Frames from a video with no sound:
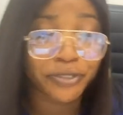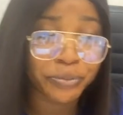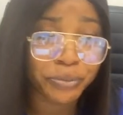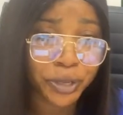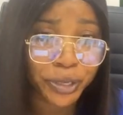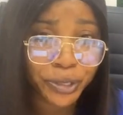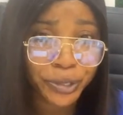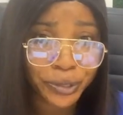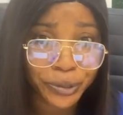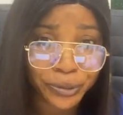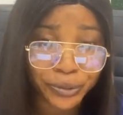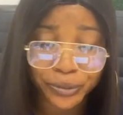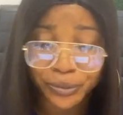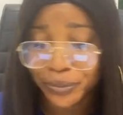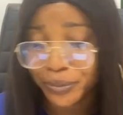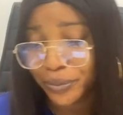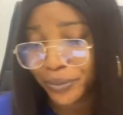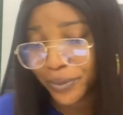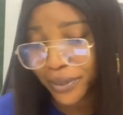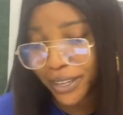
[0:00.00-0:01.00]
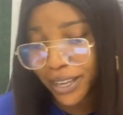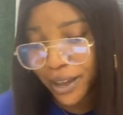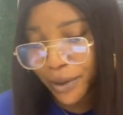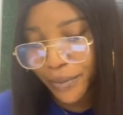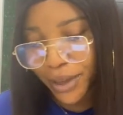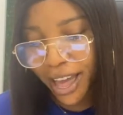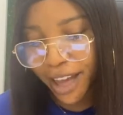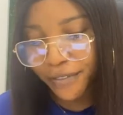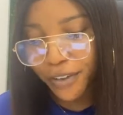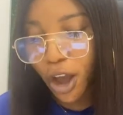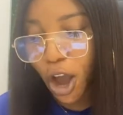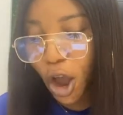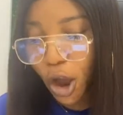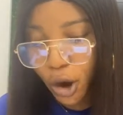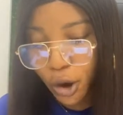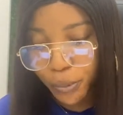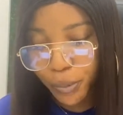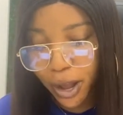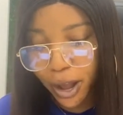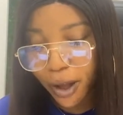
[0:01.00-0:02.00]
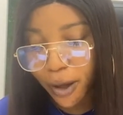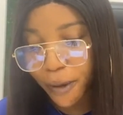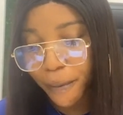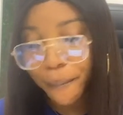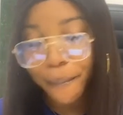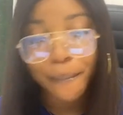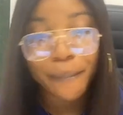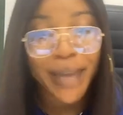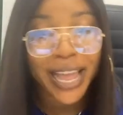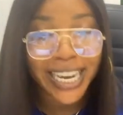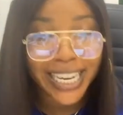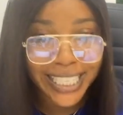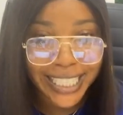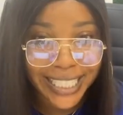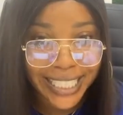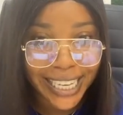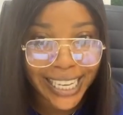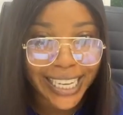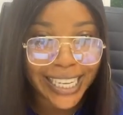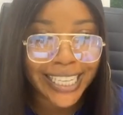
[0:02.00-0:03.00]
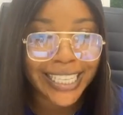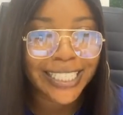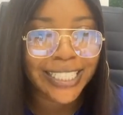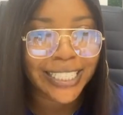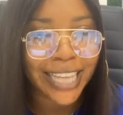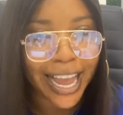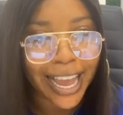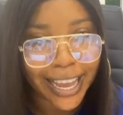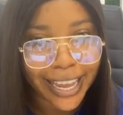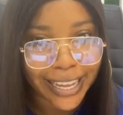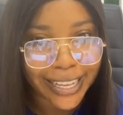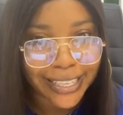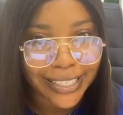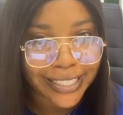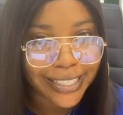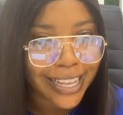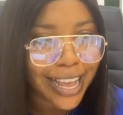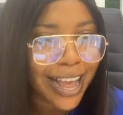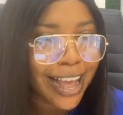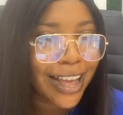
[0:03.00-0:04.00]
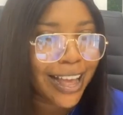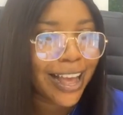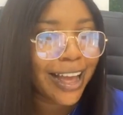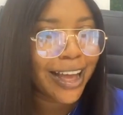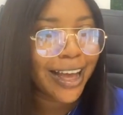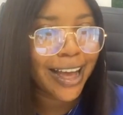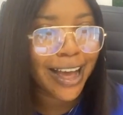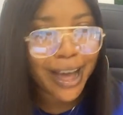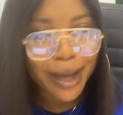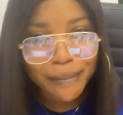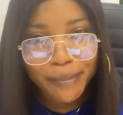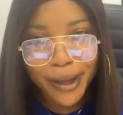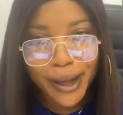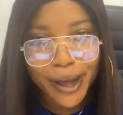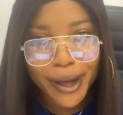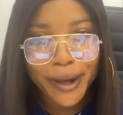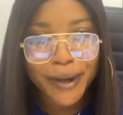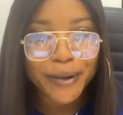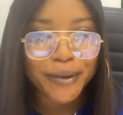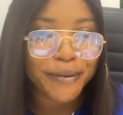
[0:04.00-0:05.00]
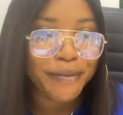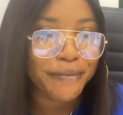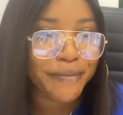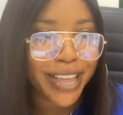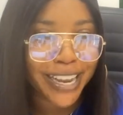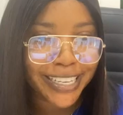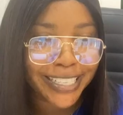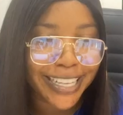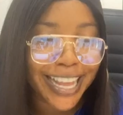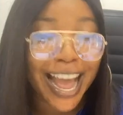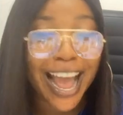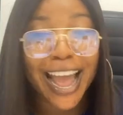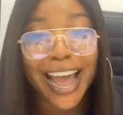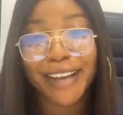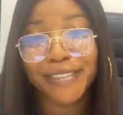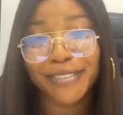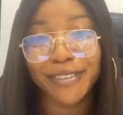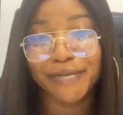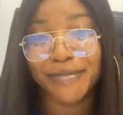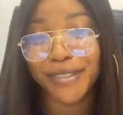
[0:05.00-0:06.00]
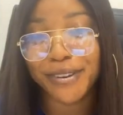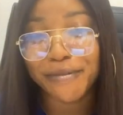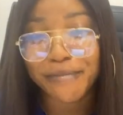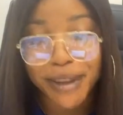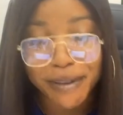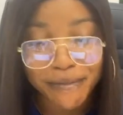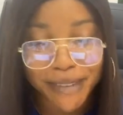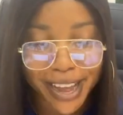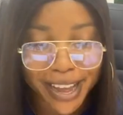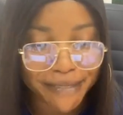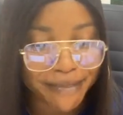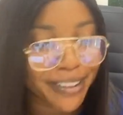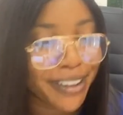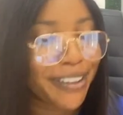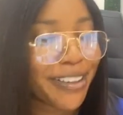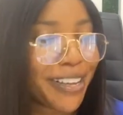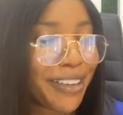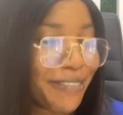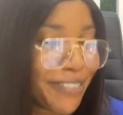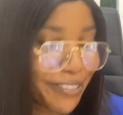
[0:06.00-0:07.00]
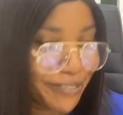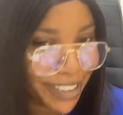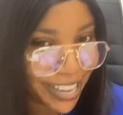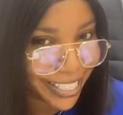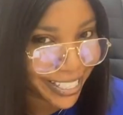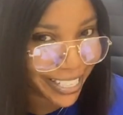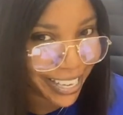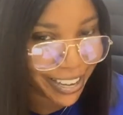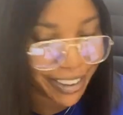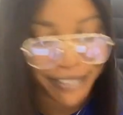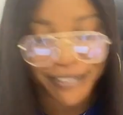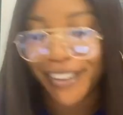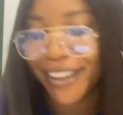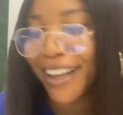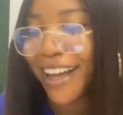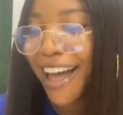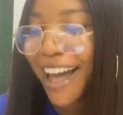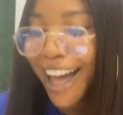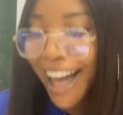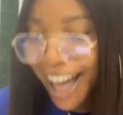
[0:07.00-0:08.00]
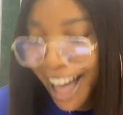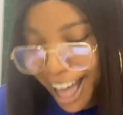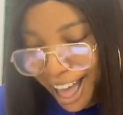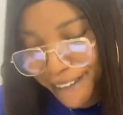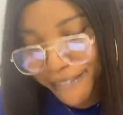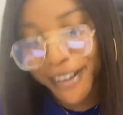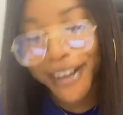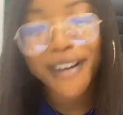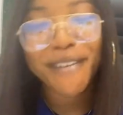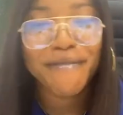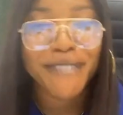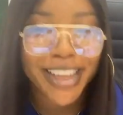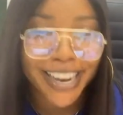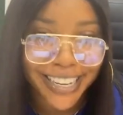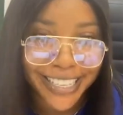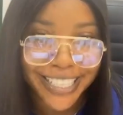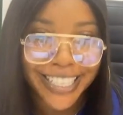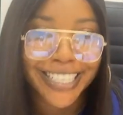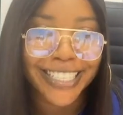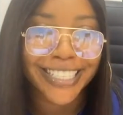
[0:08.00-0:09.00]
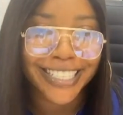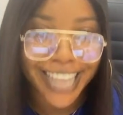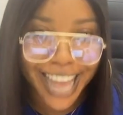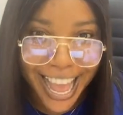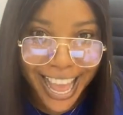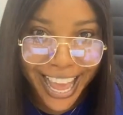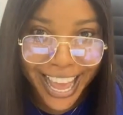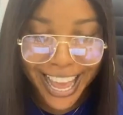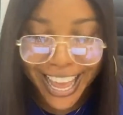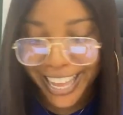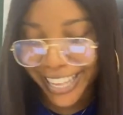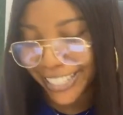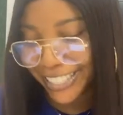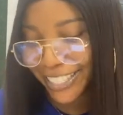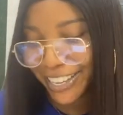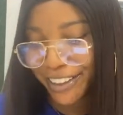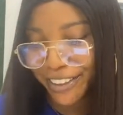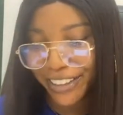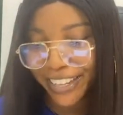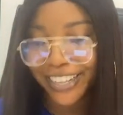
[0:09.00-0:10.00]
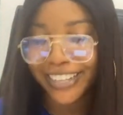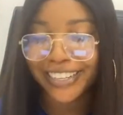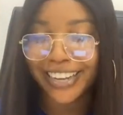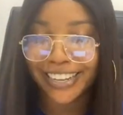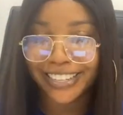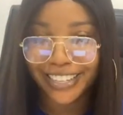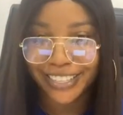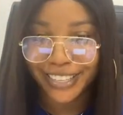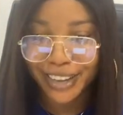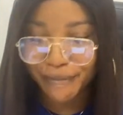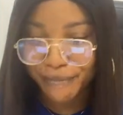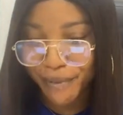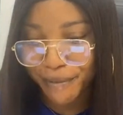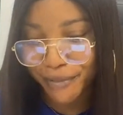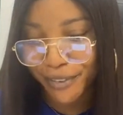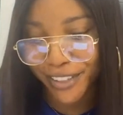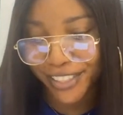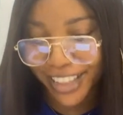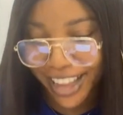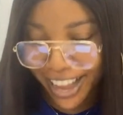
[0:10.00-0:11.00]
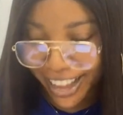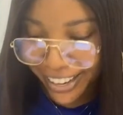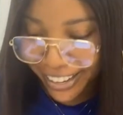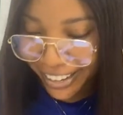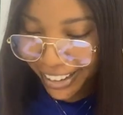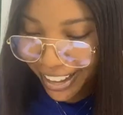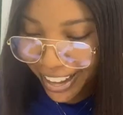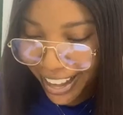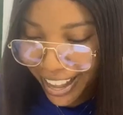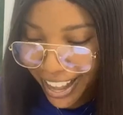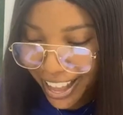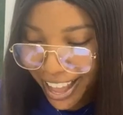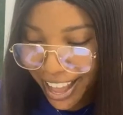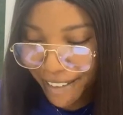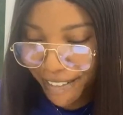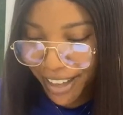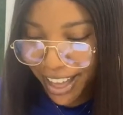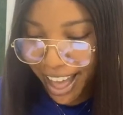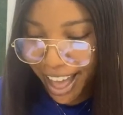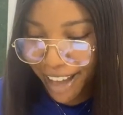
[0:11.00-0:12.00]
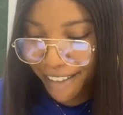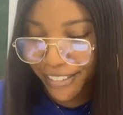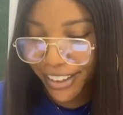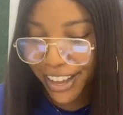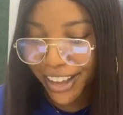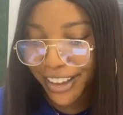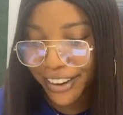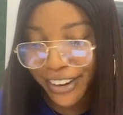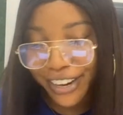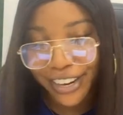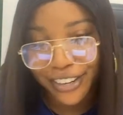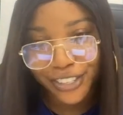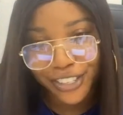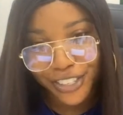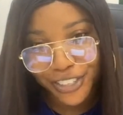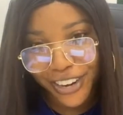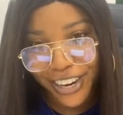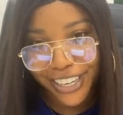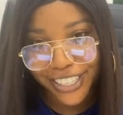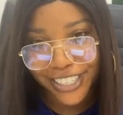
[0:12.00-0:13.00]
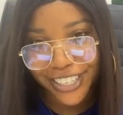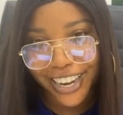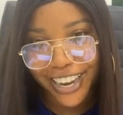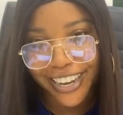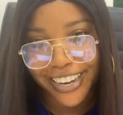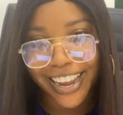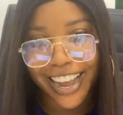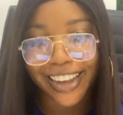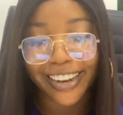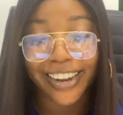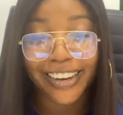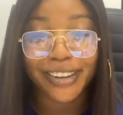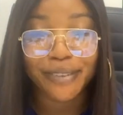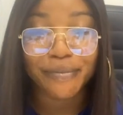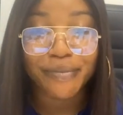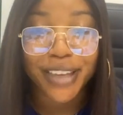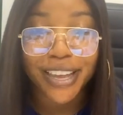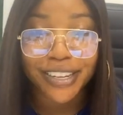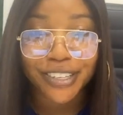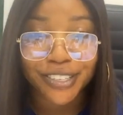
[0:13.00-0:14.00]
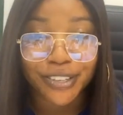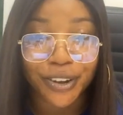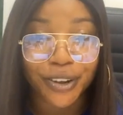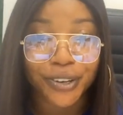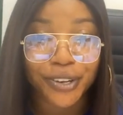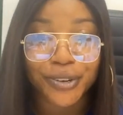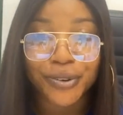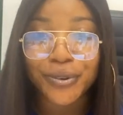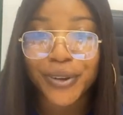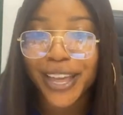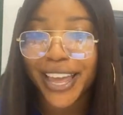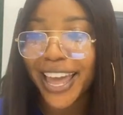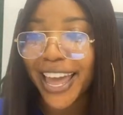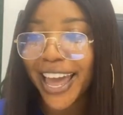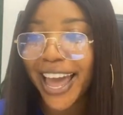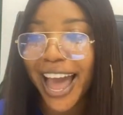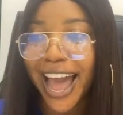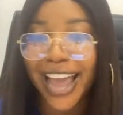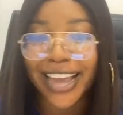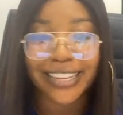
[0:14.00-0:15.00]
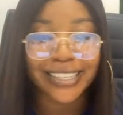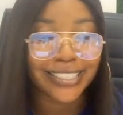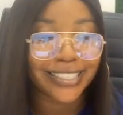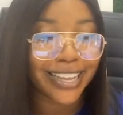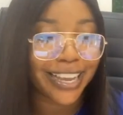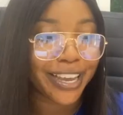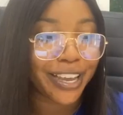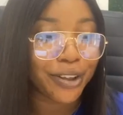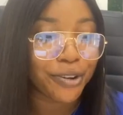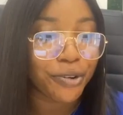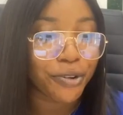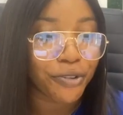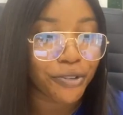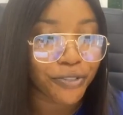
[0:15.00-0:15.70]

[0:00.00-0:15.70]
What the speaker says: for me too, we have herbal medicine science. Herbal medicine, I have something in my mind, but I'll keep it myself. But herbal medicine science, so there's a top up for that. And we have illustration and animation. AI is taking